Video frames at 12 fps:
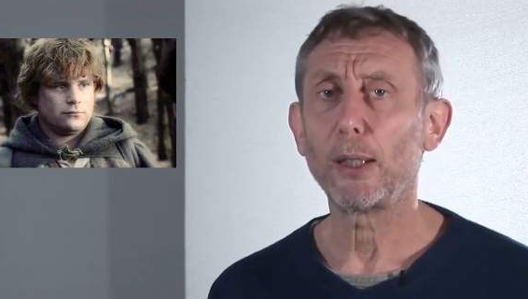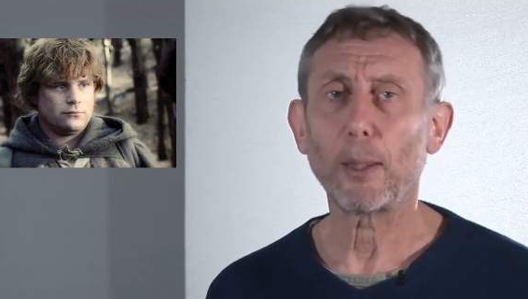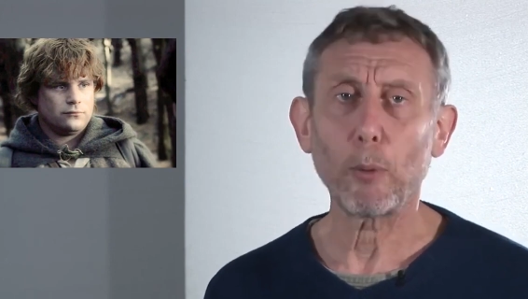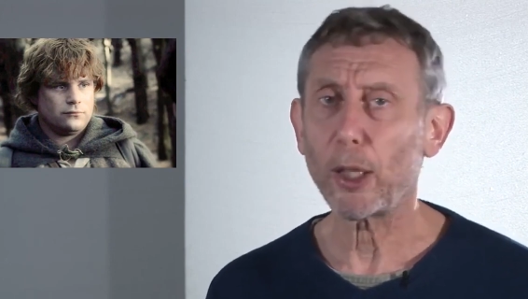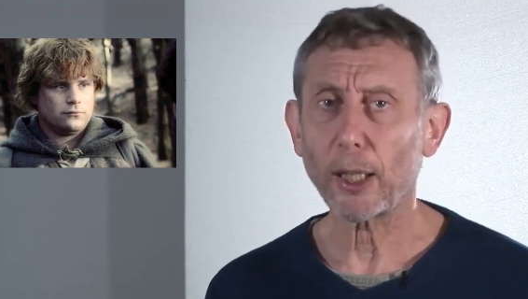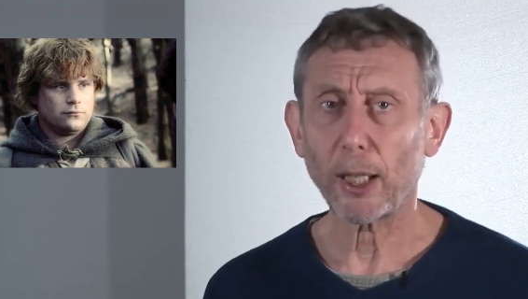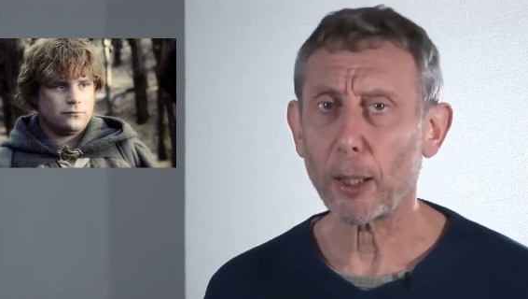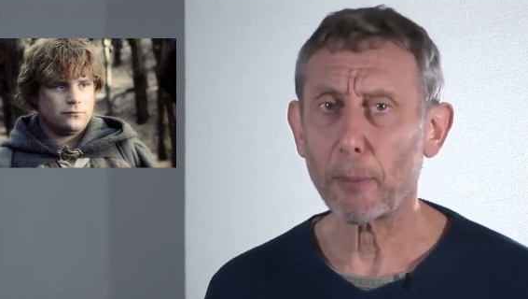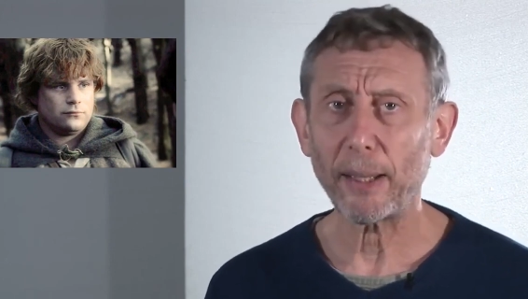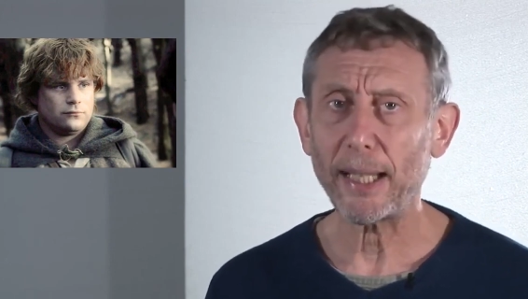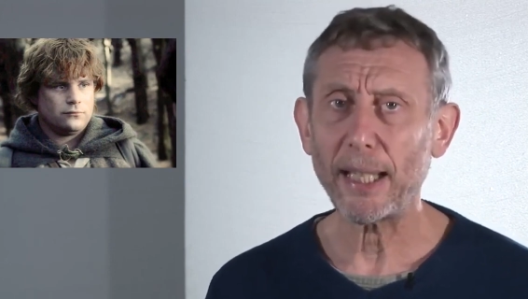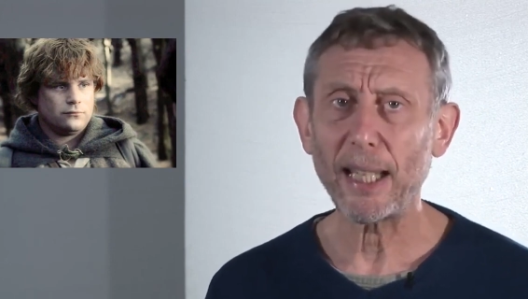Speaker 1: There weren't going to
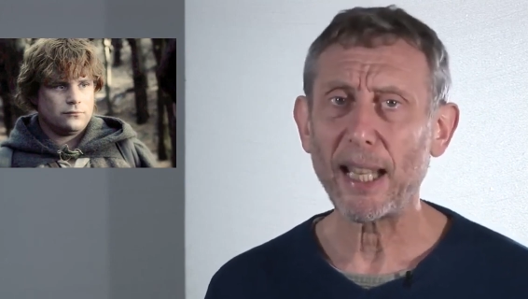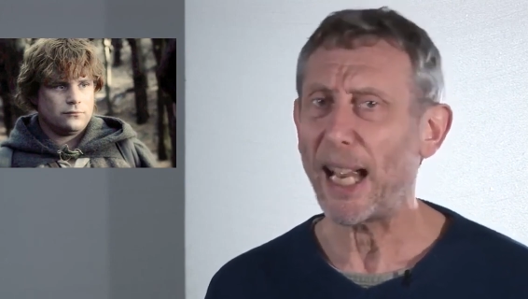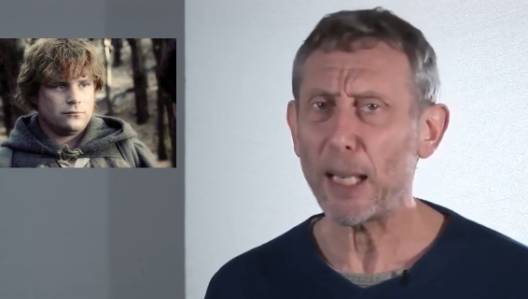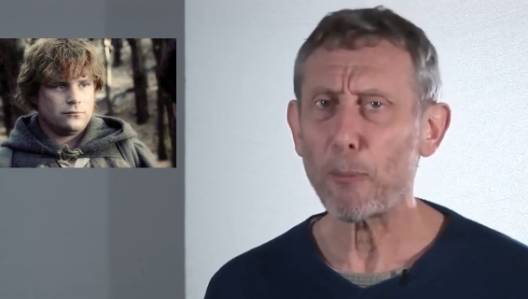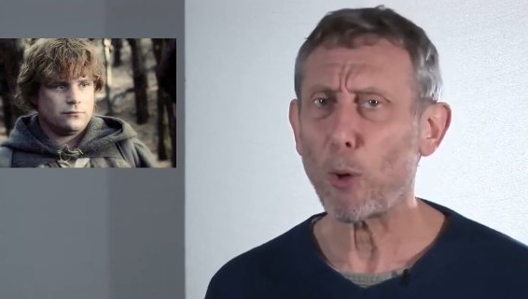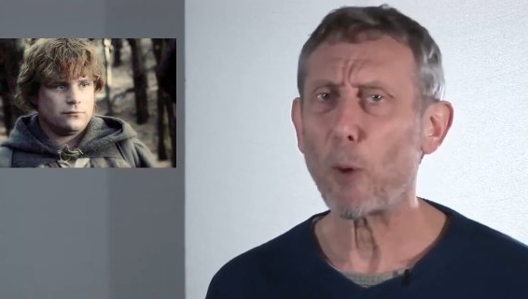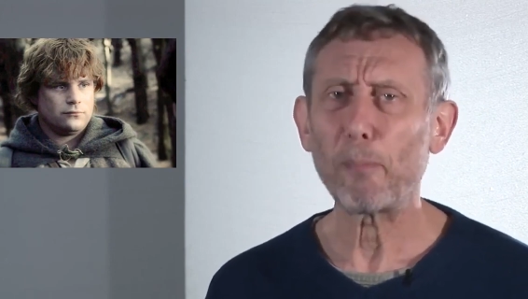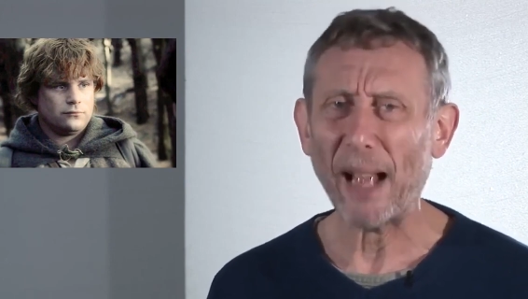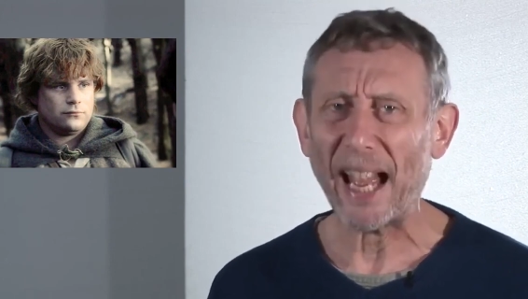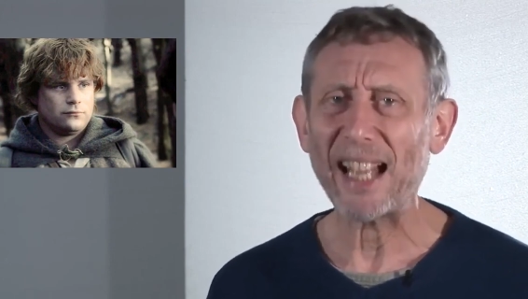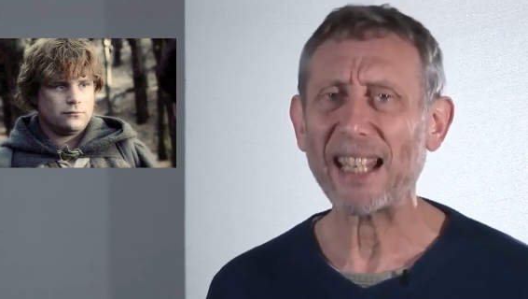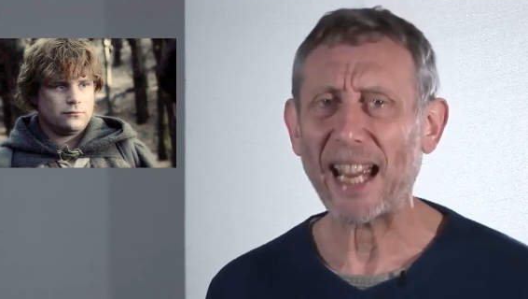be any more
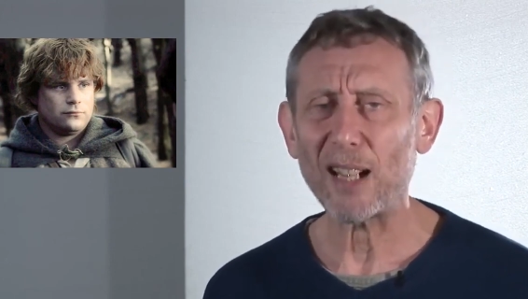bad